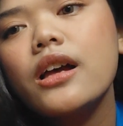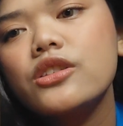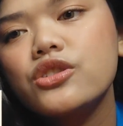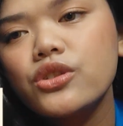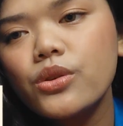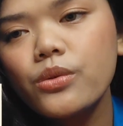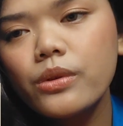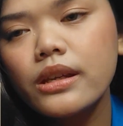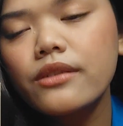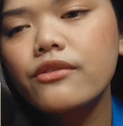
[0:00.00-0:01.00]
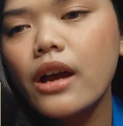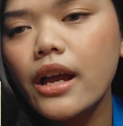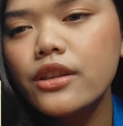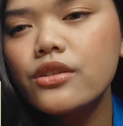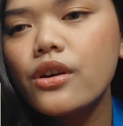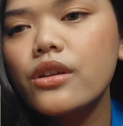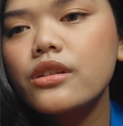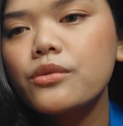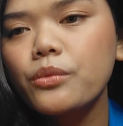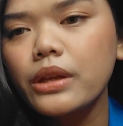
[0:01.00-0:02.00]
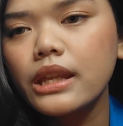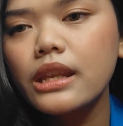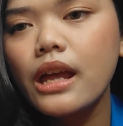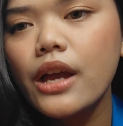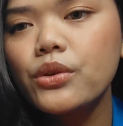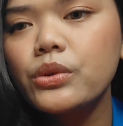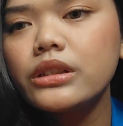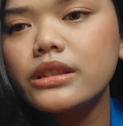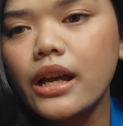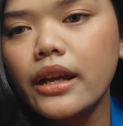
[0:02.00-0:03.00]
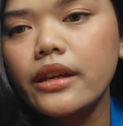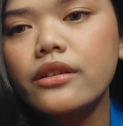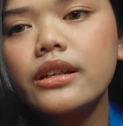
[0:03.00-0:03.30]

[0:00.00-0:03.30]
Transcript: 2. If I don't win, I will die.